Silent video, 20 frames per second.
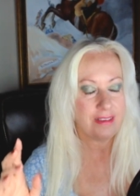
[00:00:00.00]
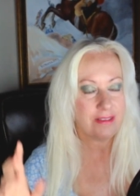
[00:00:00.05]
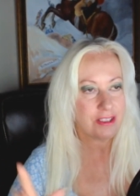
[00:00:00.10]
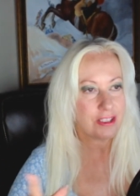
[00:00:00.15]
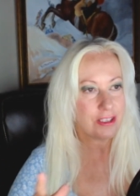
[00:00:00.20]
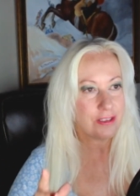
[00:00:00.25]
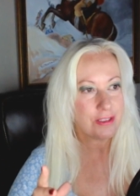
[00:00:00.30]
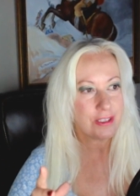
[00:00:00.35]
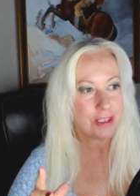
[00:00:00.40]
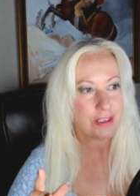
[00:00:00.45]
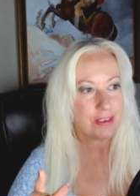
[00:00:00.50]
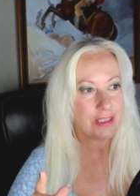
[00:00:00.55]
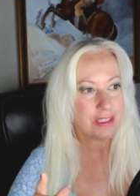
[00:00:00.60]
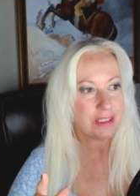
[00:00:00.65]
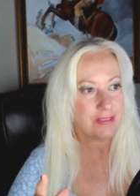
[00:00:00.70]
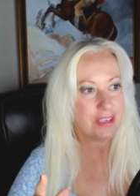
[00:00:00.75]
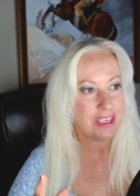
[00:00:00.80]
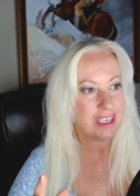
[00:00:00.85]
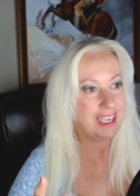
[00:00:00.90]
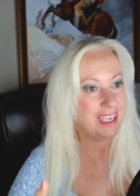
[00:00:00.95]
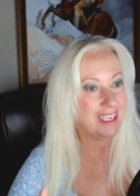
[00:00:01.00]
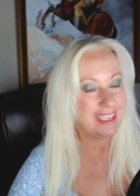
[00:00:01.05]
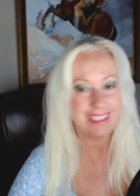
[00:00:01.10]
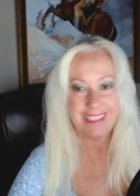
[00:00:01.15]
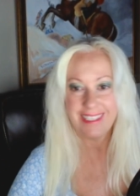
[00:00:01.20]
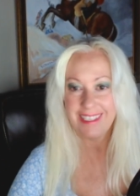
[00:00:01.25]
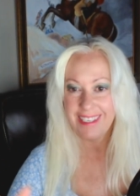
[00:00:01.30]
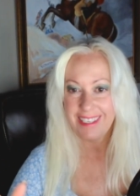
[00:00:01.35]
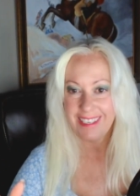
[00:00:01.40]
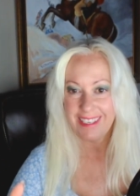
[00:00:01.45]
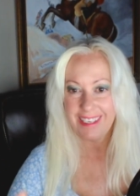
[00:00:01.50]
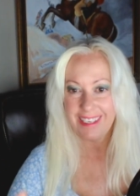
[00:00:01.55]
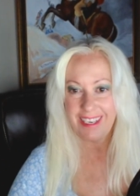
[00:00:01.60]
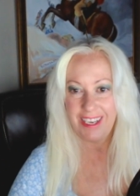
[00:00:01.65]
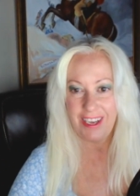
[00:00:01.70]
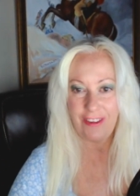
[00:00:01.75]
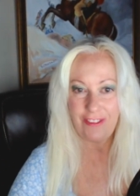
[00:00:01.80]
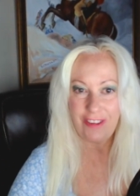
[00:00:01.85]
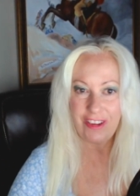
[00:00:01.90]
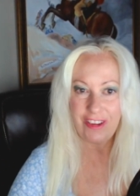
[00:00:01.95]
it was close to Christmas
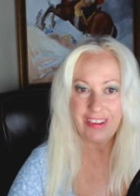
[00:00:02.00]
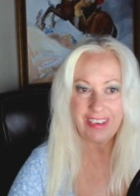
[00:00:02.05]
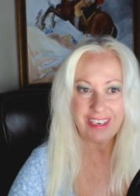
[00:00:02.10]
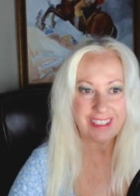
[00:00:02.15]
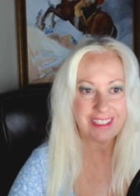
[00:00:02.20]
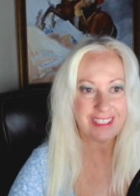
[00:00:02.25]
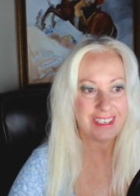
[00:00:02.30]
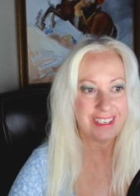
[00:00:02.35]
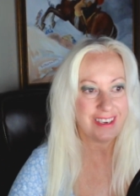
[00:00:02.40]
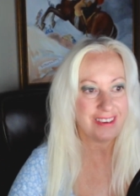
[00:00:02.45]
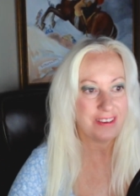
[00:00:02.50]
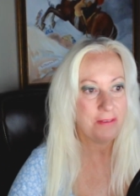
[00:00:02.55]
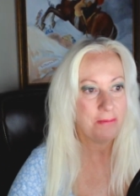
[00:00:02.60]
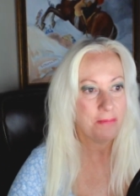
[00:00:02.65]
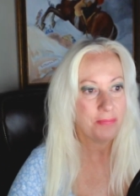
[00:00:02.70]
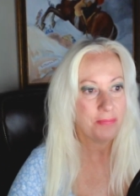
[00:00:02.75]
a few years ago.